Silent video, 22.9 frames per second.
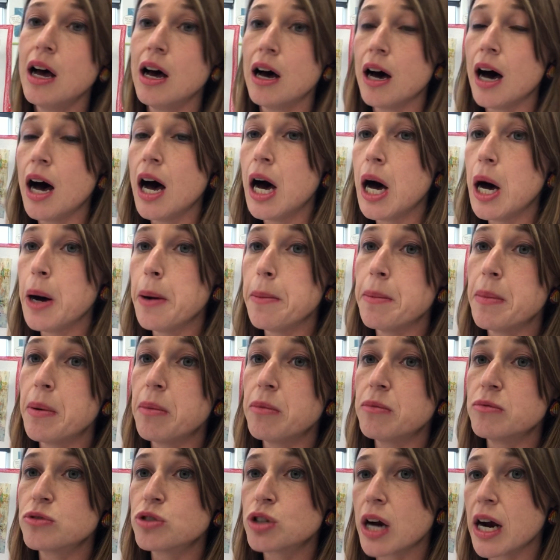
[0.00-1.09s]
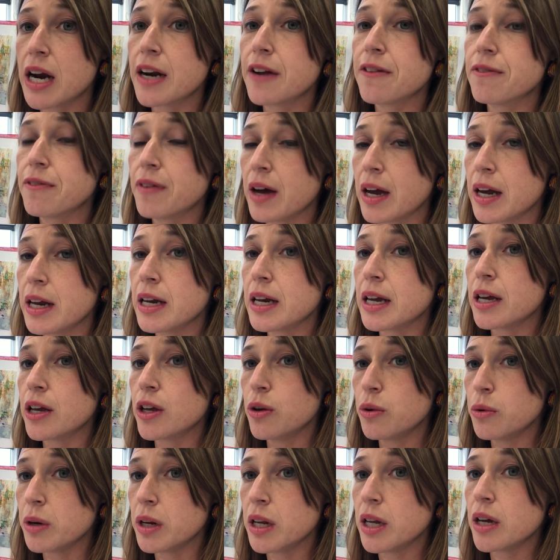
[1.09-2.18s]
Try to find a
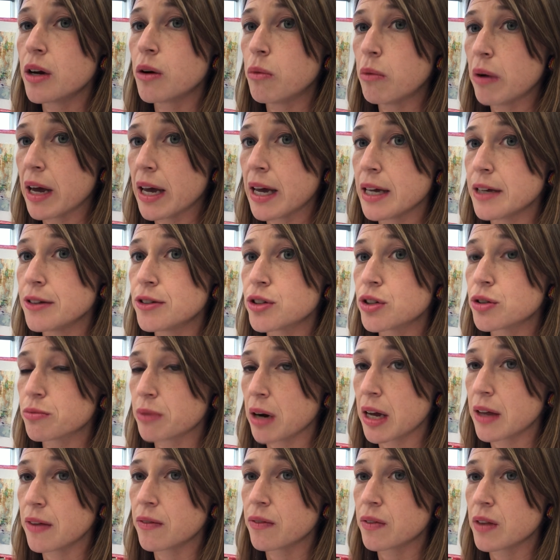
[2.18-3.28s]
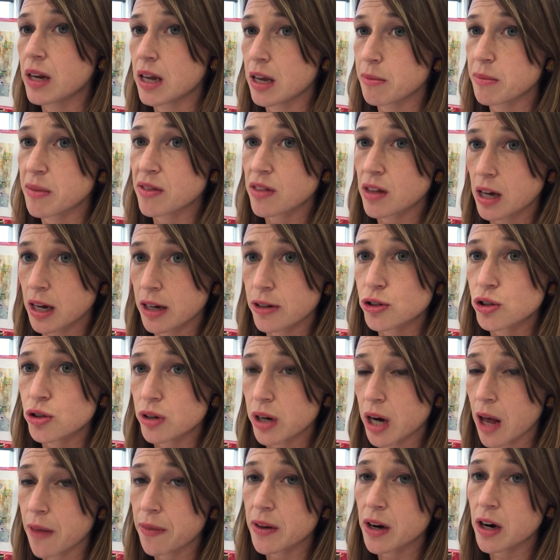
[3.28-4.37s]
unique way to write the name of the country
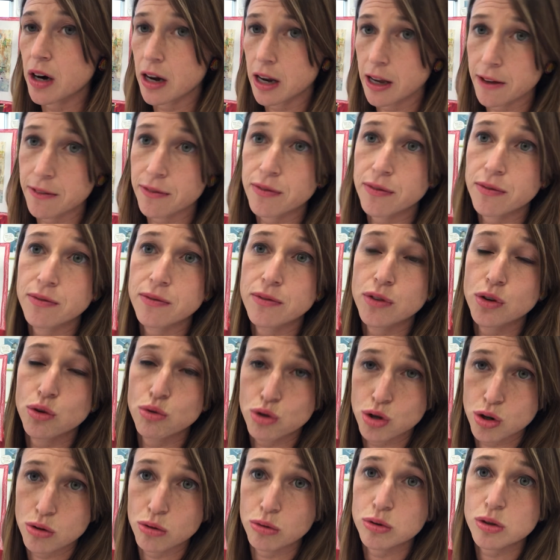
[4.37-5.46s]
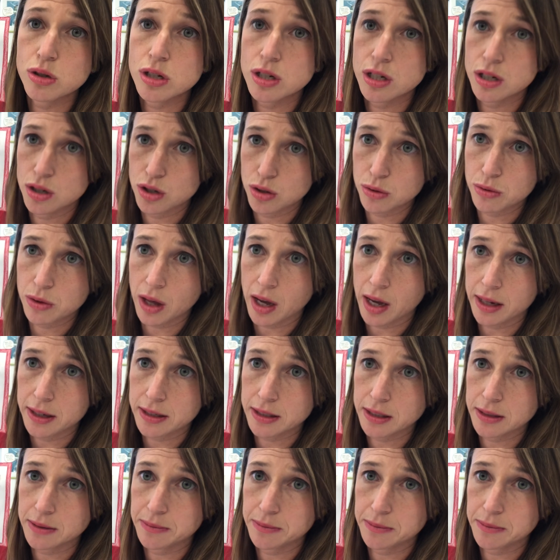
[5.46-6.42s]
on there if you choose to do that,